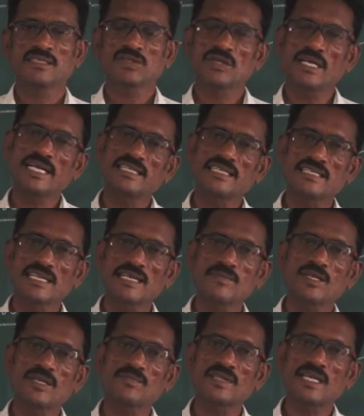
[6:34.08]
So at the
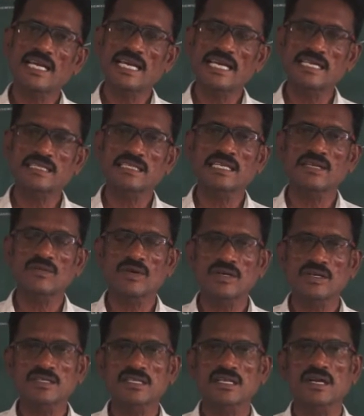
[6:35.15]
same time the earth
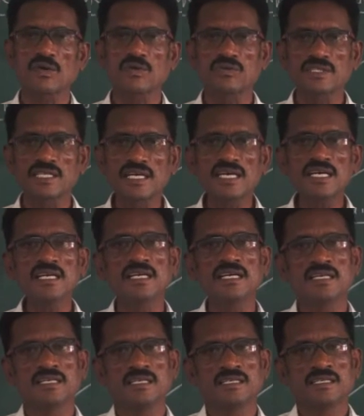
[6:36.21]
revolves around the
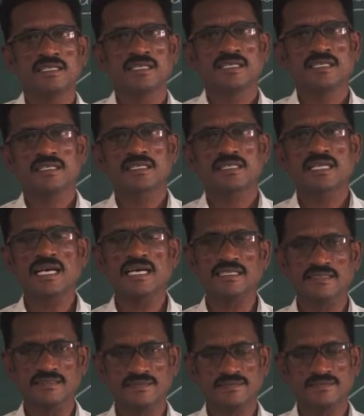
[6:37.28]

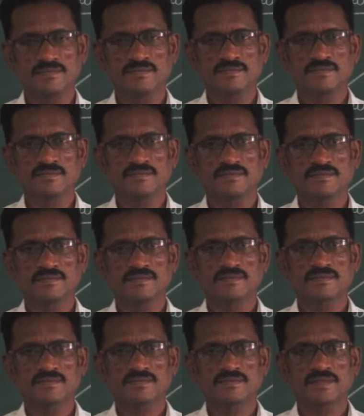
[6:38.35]
sun.
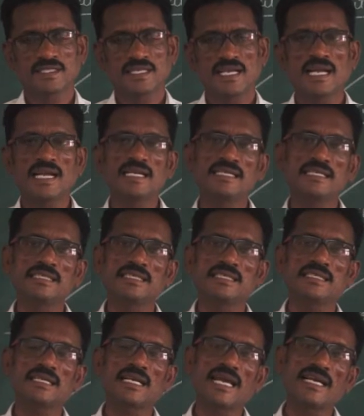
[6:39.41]
And
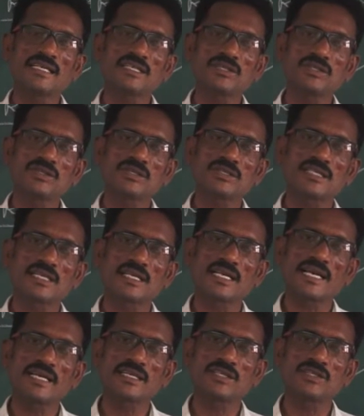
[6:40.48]
here latitudes or
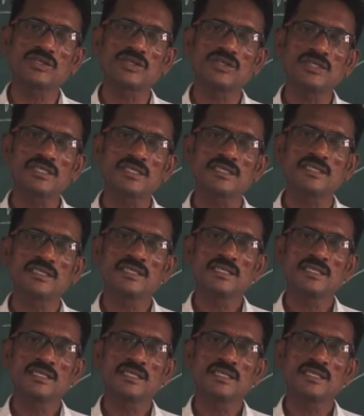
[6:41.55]
longitudes